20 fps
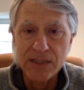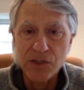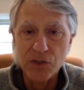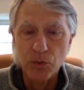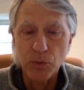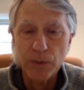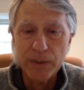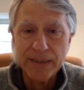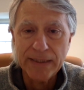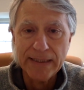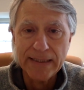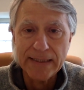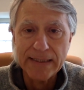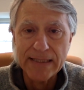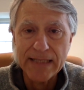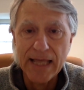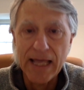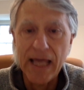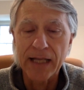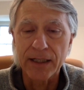so we
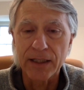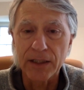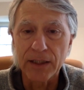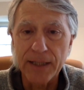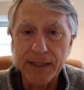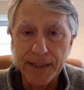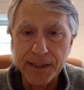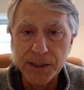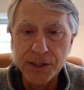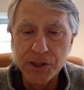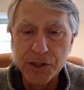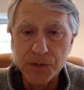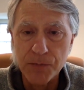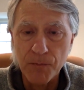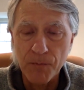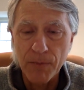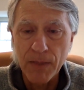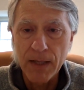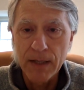need analytics